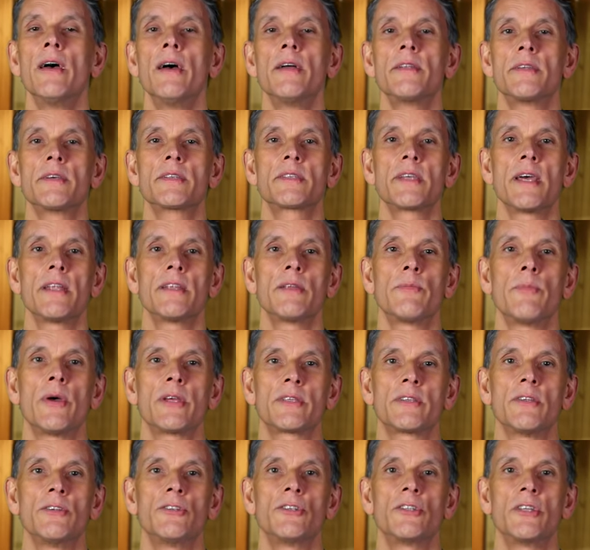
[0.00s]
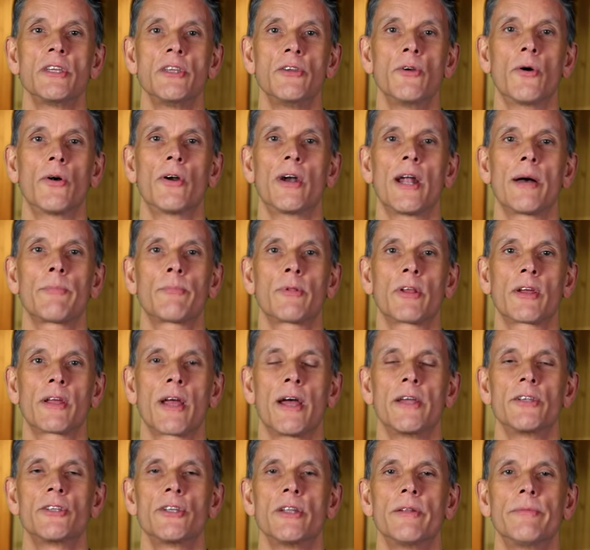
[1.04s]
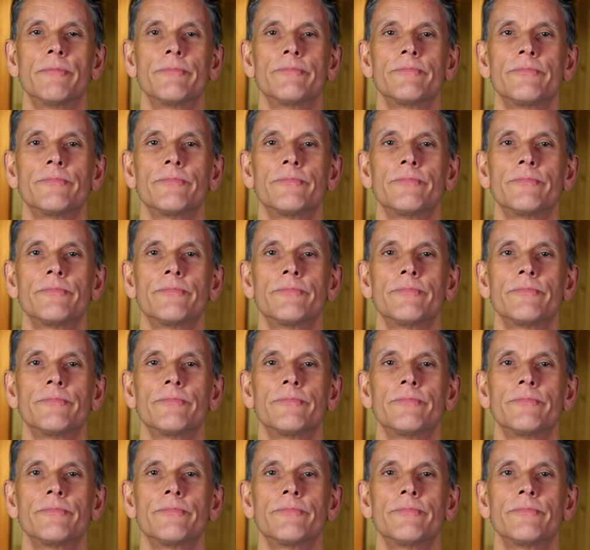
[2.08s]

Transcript: to send a message to your application.